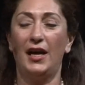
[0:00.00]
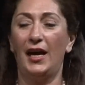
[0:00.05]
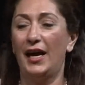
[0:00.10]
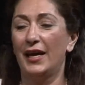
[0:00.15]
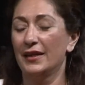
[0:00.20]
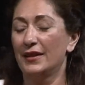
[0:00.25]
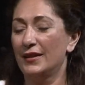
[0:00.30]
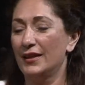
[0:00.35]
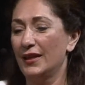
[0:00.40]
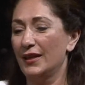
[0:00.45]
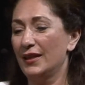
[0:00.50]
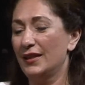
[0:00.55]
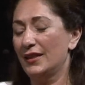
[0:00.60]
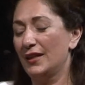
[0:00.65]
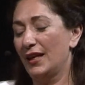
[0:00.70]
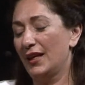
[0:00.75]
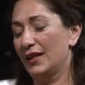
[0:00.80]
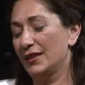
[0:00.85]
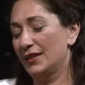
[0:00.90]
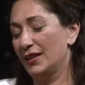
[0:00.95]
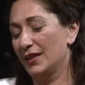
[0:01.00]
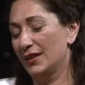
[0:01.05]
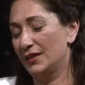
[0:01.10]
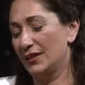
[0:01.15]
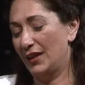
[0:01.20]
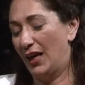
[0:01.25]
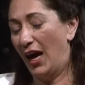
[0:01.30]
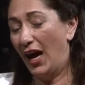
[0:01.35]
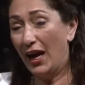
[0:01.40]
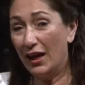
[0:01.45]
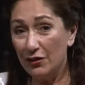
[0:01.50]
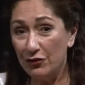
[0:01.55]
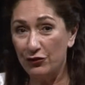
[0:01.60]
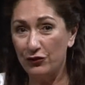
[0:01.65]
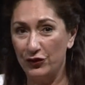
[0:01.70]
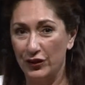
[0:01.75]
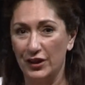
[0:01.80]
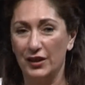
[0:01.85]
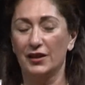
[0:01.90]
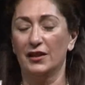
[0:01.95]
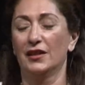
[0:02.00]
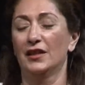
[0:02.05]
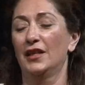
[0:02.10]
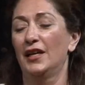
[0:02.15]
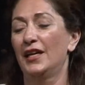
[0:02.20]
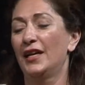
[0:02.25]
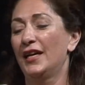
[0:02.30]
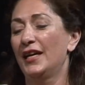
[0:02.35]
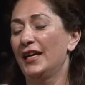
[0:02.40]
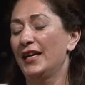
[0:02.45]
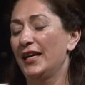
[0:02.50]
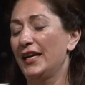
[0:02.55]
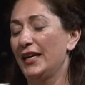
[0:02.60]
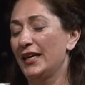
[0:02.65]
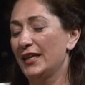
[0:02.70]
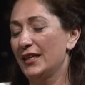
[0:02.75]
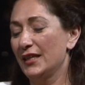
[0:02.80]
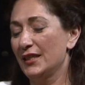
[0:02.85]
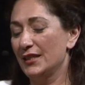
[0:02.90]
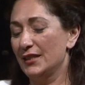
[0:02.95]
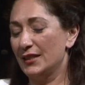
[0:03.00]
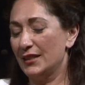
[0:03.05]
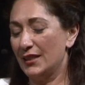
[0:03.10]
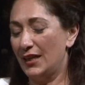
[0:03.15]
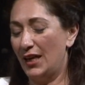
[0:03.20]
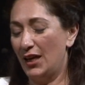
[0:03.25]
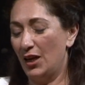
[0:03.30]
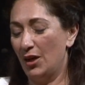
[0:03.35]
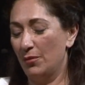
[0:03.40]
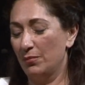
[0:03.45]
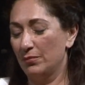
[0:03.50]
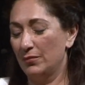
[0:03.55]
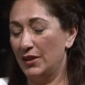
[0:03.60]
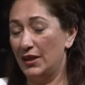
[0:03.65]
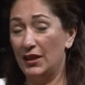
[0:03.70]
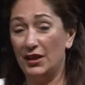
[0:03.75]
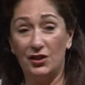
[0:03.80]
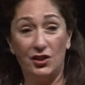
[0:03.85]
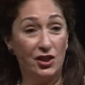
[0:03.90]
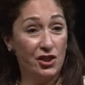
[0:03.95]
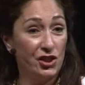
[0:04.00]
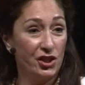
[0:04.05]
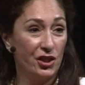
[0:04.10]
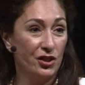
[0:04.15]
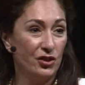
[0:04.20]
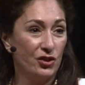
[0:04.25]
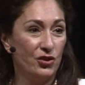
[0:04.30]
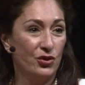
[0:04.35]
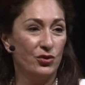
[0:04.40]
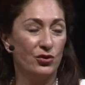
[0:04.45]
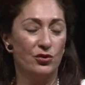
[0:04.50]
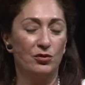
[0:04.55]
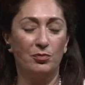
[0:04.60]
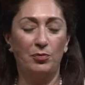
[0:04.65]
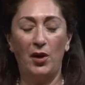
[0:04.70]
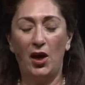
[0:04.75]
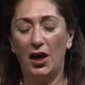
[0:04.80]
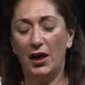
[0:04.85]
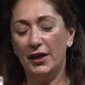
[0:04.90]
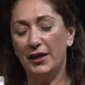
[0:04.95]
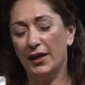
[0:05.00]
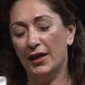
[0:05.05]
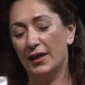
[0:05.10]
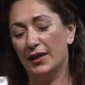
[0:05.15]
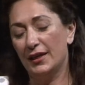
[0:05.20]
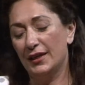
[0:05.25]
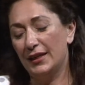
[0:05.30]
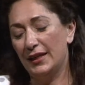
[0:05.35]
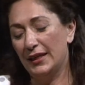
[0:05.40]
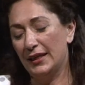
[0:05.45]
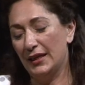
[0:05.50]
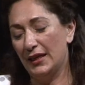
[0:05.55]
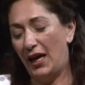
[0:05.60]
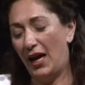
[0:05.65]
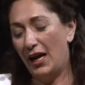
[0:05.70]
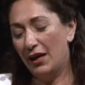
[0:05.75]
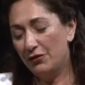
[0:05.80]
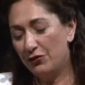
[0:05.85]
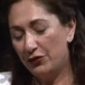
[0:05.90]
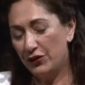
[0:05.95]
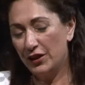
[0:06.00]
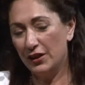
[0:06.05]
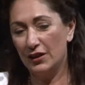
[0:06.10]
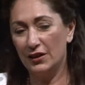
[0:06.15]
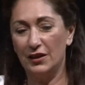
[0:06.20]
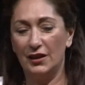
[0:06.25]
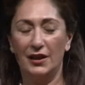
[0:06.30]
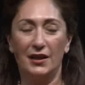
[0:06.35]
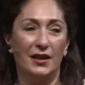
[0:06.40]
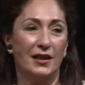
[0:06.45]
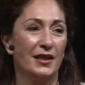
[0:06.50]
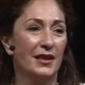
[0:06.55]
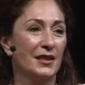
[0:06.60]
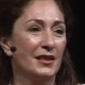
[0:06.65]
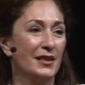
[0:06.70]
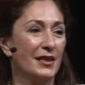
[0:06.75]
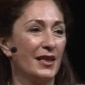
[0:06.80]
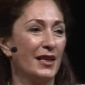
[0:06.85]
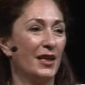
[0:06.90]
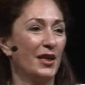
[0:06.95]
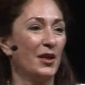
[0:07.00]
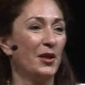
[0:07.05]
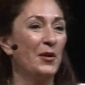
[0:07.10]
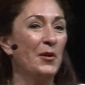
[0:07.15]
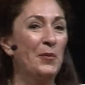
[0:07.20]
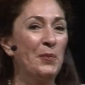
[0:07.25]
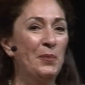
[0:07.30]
I think that I feel it is, in addition to PAAIA, I feel that it is the